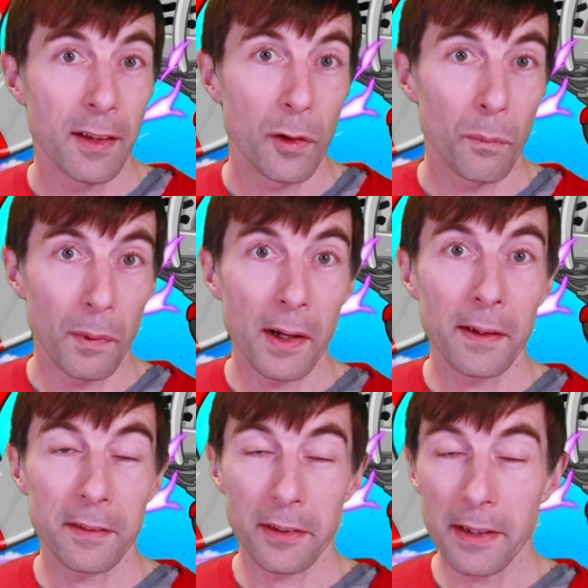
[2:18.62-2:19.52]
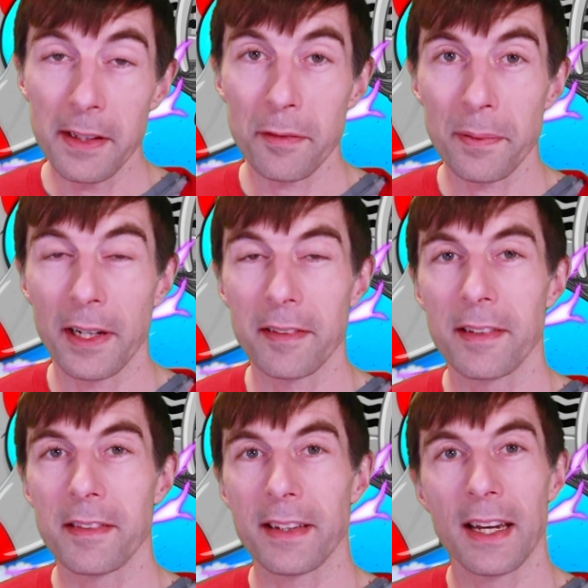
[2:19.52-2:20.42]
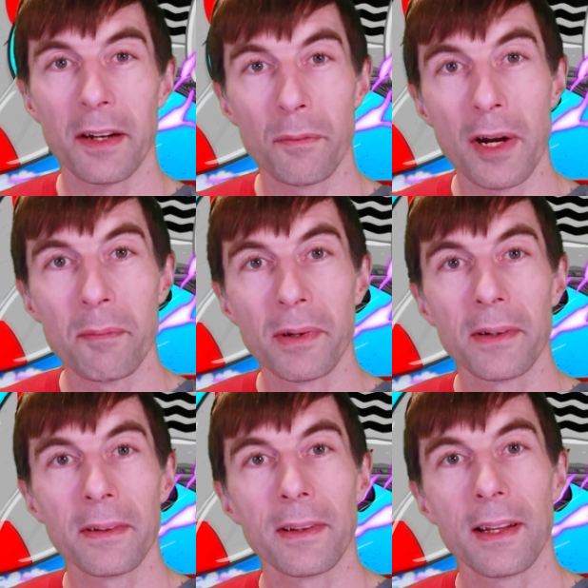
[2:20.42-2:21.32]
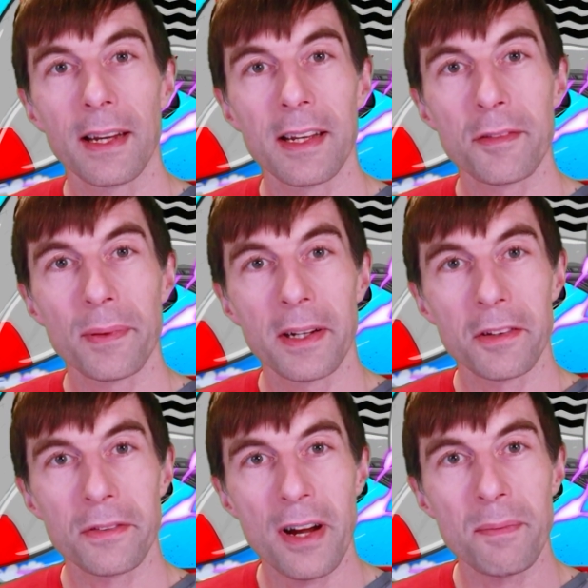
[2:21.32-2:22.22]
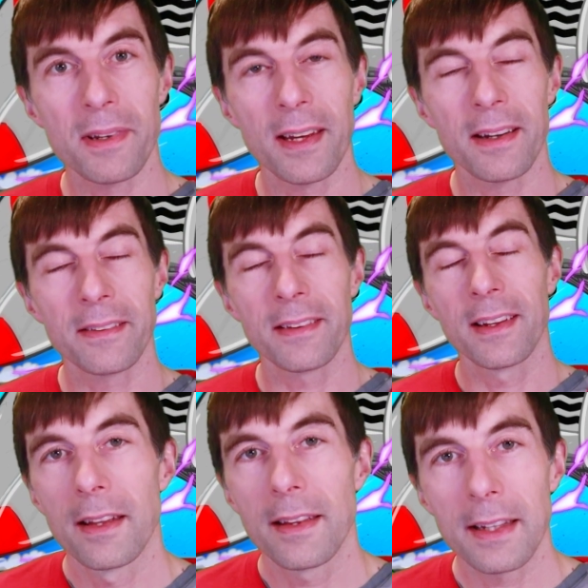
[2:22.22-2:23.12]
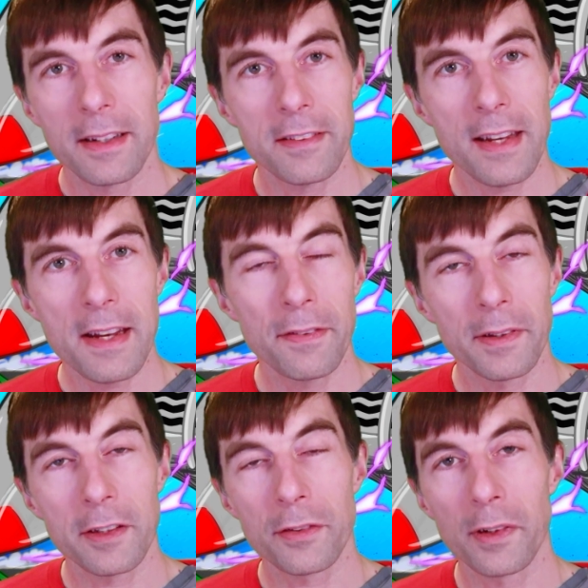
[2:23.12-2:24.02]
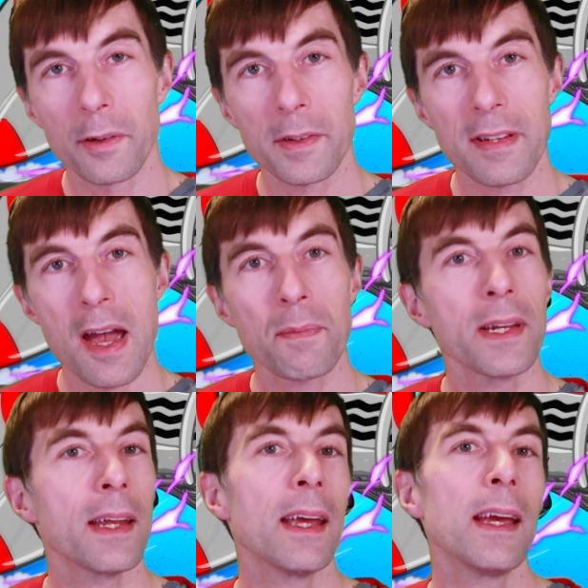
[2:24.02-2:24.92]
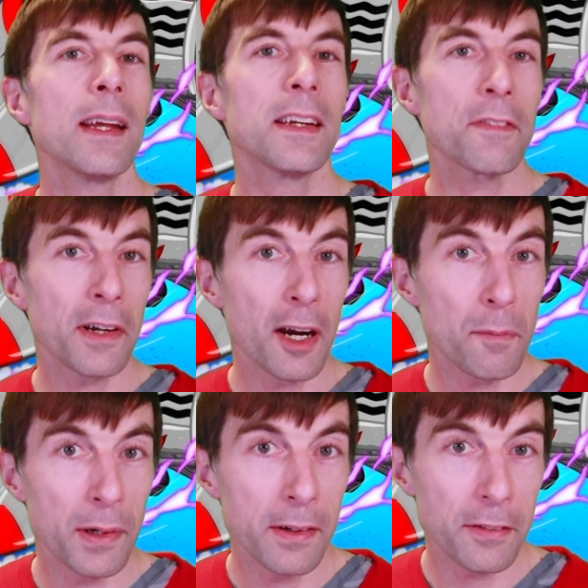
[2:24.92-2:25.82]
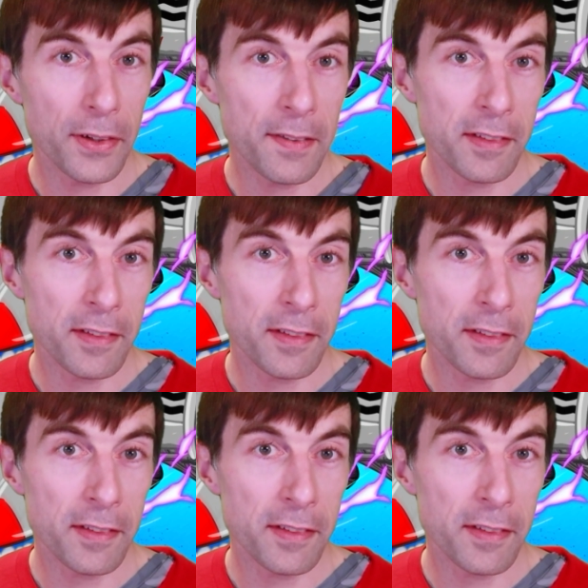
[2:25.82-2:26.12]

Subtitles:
well, during this process I added rumble as players drop down. You get a shake from the controller, what's happening, and different harpoons for different